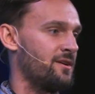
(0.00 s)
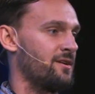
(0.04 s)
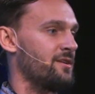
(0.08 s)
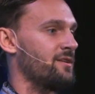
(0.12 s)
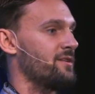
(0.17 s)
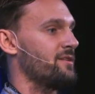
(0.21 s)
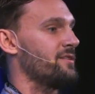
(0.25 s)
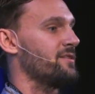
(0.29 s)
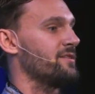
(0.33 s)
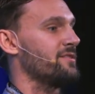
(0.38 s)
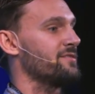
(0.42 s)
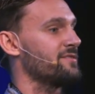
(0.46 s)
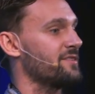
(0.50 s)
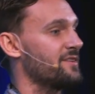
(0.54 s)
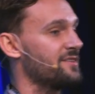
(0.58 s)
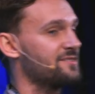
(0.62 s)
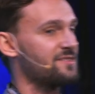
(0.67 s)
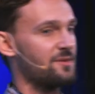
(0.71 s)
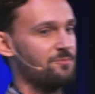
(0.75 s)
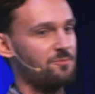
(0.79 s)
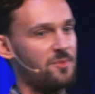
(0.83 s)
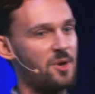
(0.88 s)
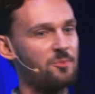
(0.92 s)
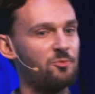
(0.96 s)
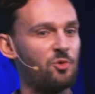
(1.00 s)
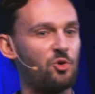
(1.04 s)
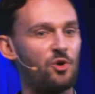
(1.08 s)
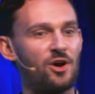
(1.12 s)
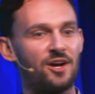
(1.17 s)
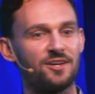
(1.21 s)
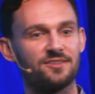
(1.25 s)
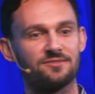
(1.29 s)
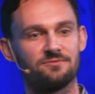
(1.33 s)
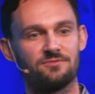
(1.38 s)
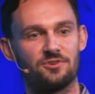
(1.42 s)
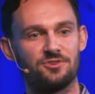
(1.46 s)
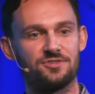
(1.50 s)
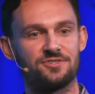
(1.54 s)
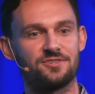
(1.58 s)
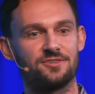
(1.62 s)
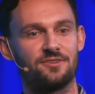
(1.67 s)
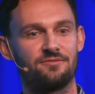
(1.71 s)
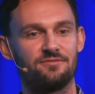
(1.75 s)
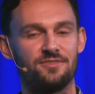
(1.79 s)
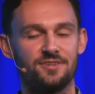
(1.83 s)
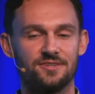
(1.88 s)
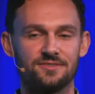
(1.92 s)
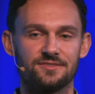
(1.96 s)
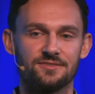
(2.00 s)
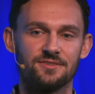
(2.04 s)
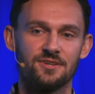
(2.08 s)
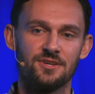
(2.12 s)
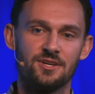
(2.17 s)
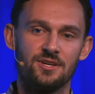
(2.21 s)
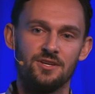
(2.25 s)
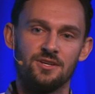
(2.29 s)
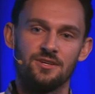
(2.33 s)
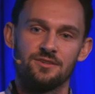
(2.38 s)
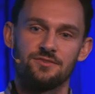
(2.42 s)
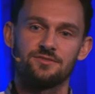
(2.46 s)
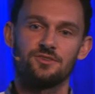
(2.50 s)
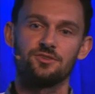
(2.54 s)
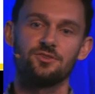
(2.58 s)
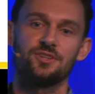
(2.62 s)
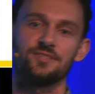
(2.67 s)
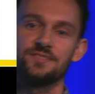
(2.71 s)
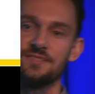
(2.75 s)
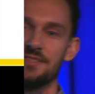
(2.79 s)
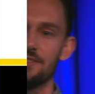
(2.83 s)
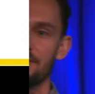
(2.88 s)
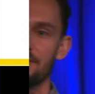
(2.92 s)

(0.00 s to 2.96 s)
it's a memoized version of this. So let's say